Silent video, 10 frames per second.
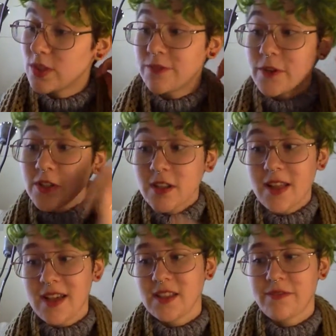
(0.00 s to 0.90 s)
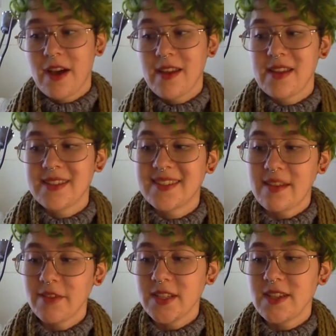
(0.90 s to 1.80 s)
was first classified in
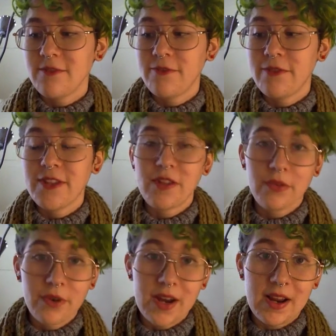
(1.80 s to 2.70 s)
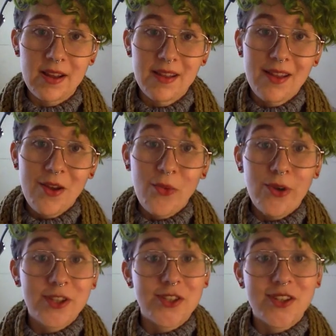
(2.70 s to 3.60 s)
1753,
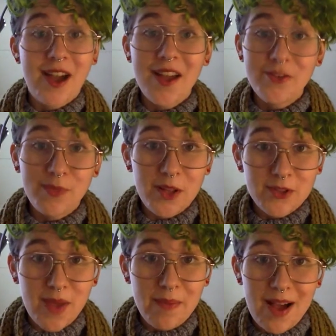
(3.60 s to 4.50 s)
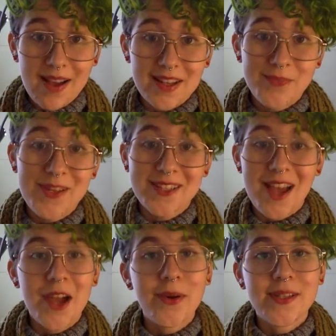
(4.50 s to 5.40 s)
which kind of blows my mind because
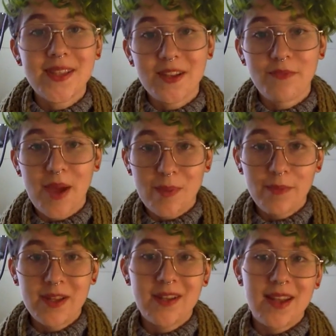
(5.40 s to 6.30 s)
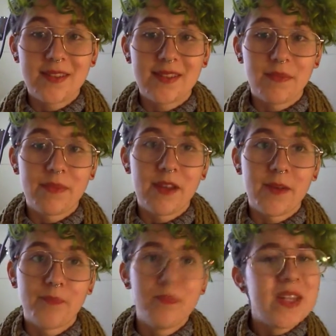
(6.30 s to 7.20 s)
I always think of peppermint as
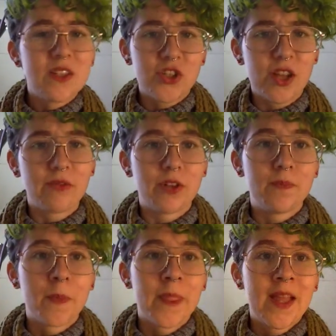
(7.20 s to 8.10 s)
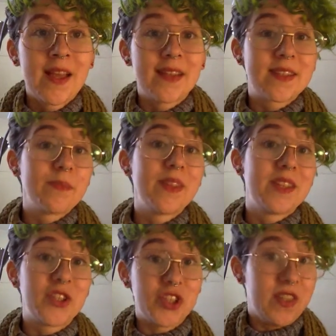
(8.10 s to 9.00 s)
something, mint in general, as something
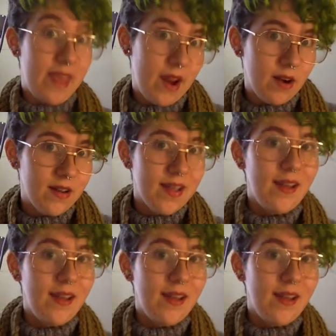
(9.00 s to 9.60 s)
that's just there.